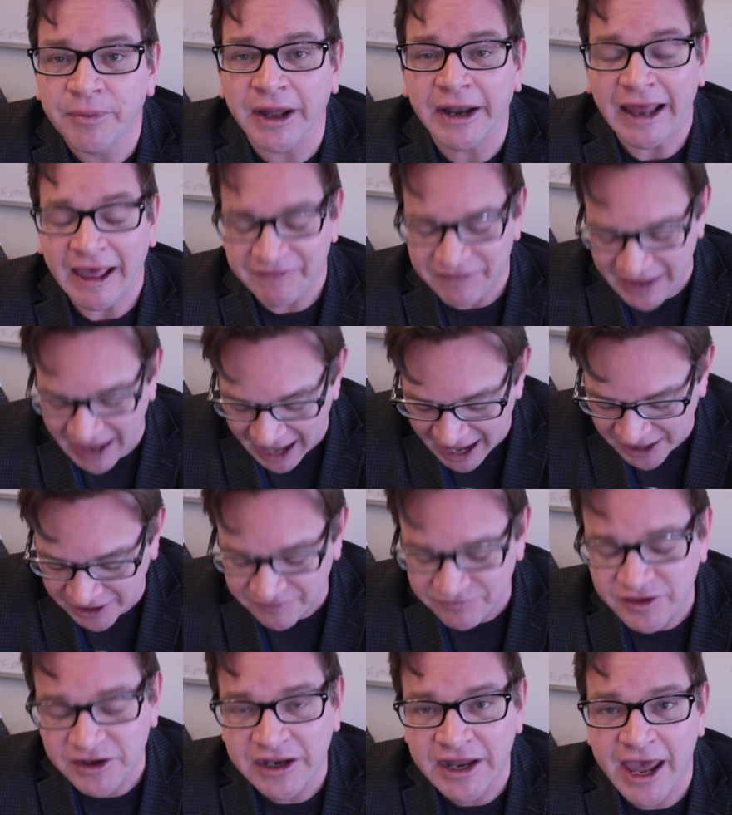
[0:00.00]
But at the end
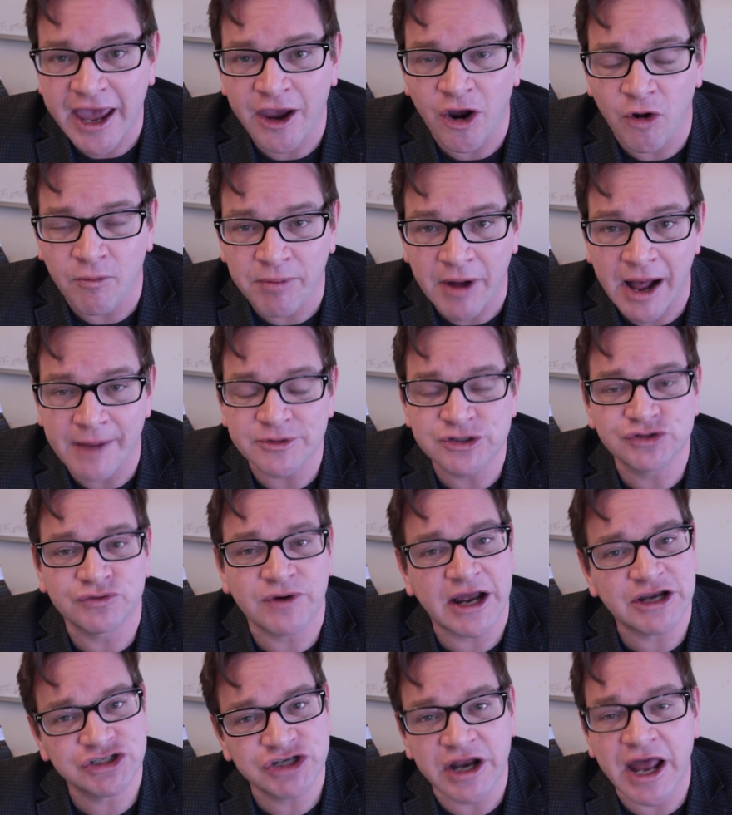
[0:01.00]
of the day, today, Obama's
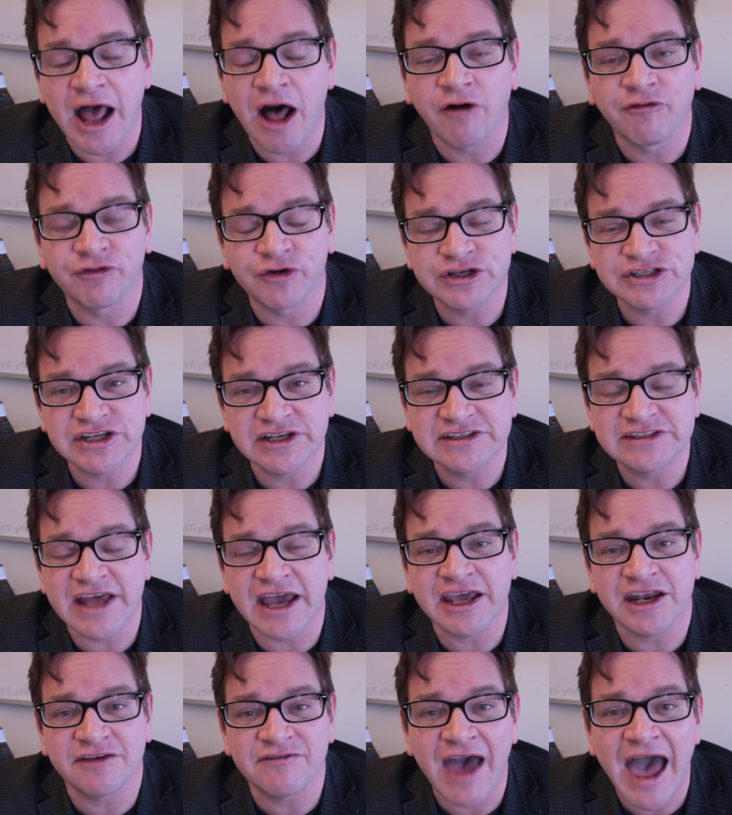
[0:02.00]
rationale for his
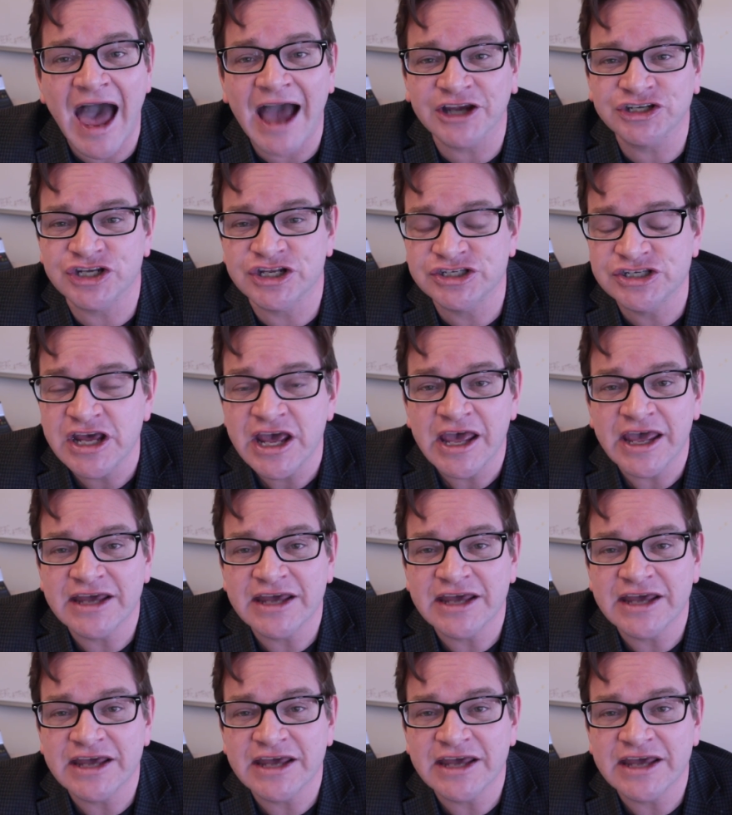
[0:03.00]
executive actions